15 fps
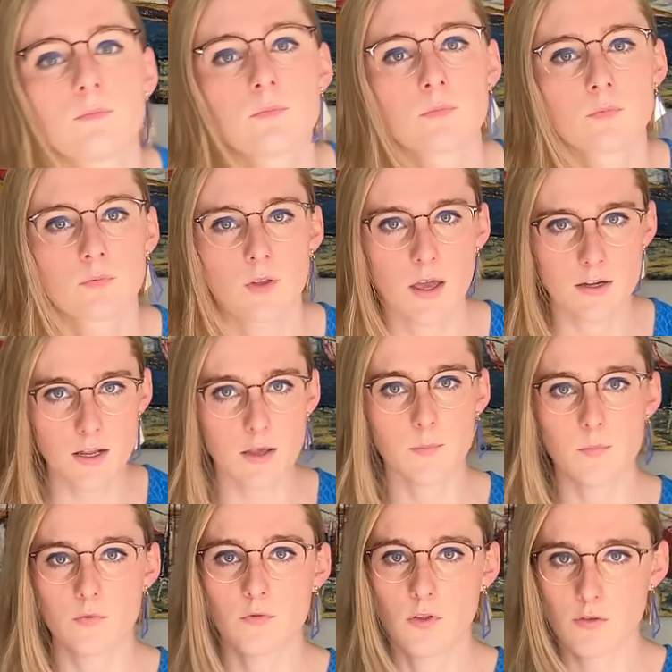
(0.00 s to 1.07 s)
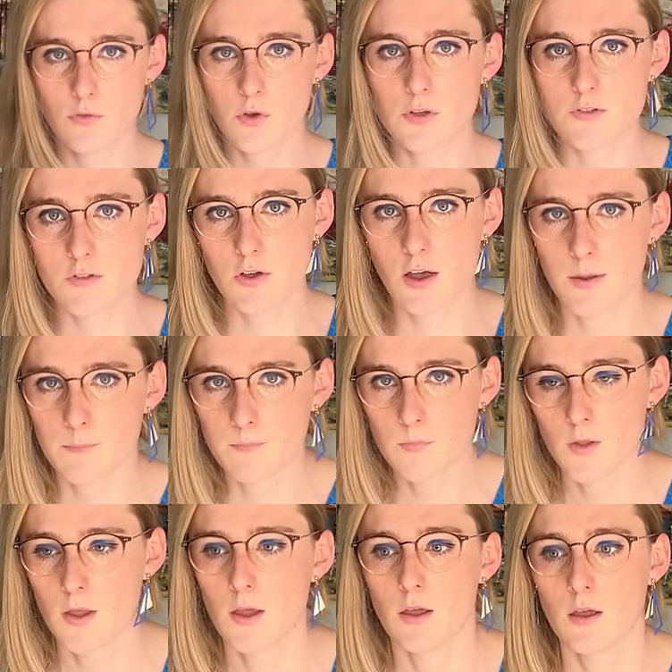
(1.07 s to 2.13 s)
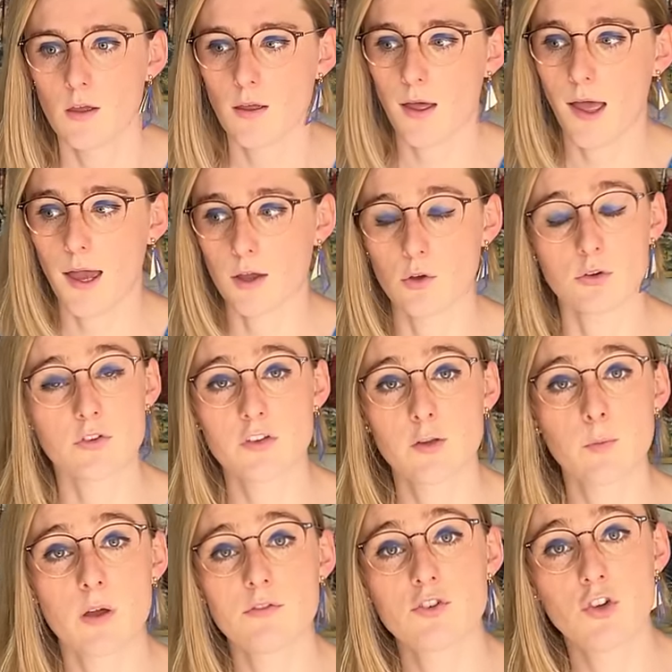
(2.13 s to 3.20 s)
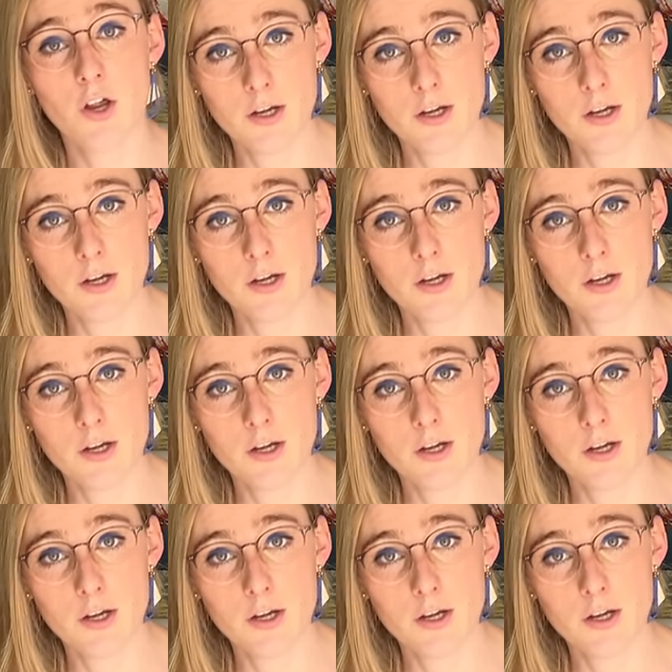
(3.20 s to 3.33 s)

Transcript: And yeah, for the first time, I got to see my vagina.